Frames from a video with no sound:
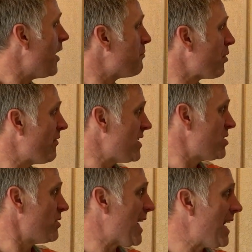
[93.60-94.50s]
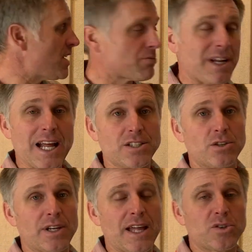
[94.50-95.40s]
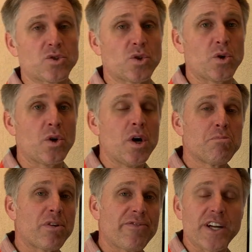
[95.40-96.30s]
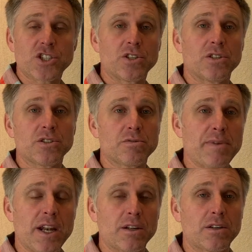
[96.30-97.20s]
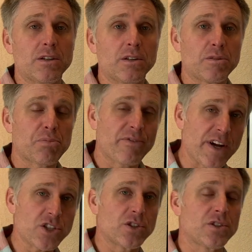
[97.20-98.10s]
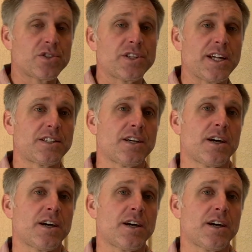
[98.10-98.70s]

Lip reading: Profesionales relacionados, so professionals, medical professionals that